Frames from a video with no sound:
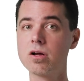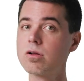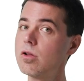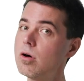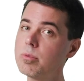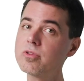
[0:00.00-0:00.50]

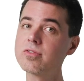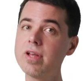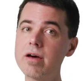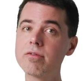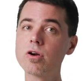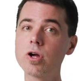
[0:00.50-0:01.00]
globals
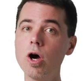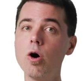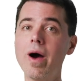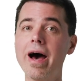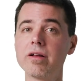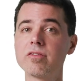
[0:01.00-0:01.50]
never
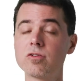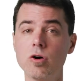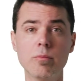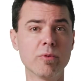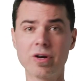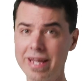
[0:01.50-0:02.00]
go out of
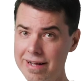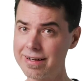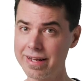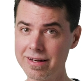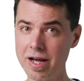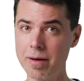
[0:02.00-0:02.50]
scope or get
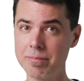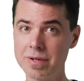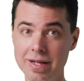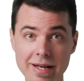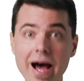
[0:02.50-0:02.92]
cleaned up,